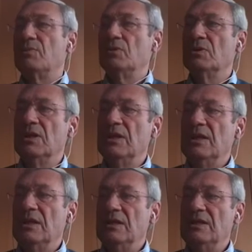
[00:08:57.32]
bone
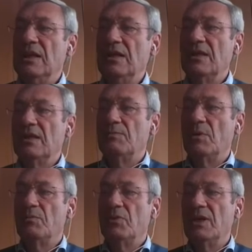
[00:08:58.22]
in the elderly
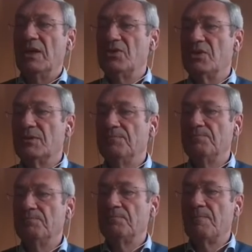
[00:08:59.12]
population.
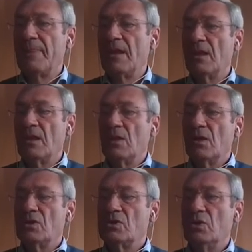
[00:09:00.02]

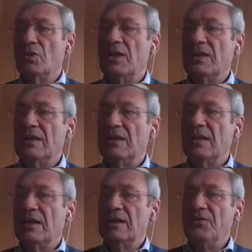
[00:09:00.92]
So that
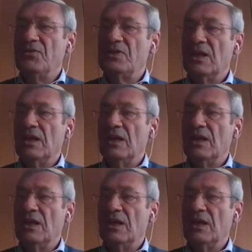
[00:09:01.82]
gives